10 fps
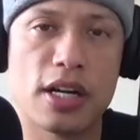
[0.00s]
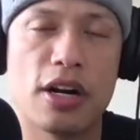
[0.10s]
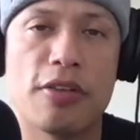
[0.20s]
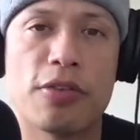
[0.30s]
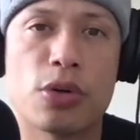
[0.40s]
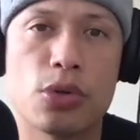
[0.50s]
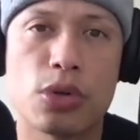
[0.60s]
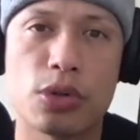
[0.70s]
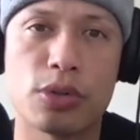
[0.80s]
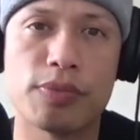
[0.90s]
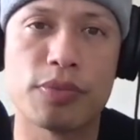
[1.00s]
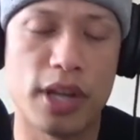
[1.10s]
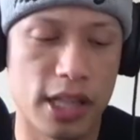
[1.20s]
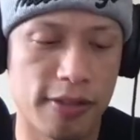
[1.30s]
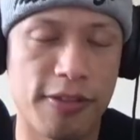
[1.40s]
of Google
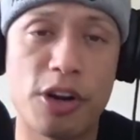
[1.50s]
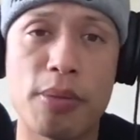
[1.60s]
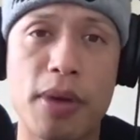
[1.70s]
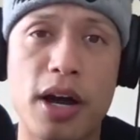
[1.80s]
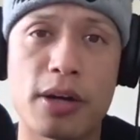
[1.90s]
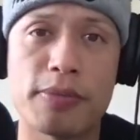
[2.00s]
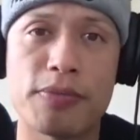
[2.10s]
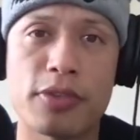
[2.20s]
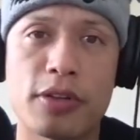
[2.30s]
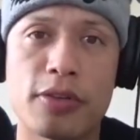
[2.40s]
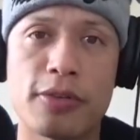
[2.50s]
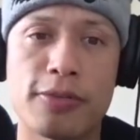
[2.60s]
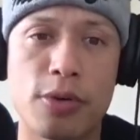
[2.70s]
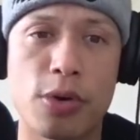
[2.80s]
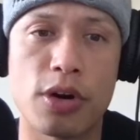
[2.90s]
at the very bottom
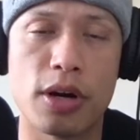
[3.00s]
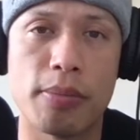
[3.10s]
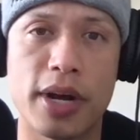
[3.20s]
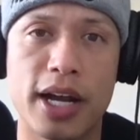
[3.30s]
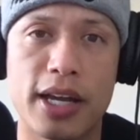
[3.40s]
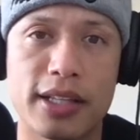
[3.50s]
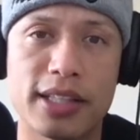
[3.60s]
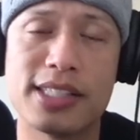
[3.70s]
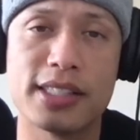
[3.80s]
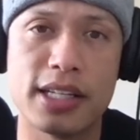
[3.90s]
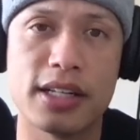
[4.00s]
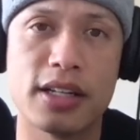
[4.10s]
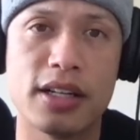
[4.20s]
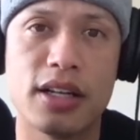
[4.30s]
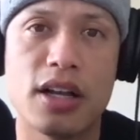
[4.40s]
for my listing
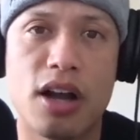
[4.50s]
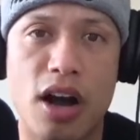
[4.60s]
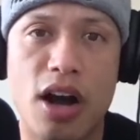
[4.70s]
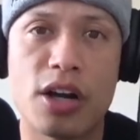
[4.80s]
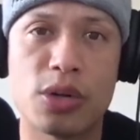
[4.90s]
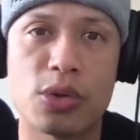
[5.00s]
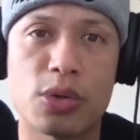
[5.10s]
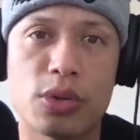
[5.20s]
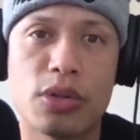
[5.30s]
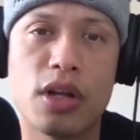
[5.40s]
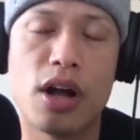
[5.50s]
on Google,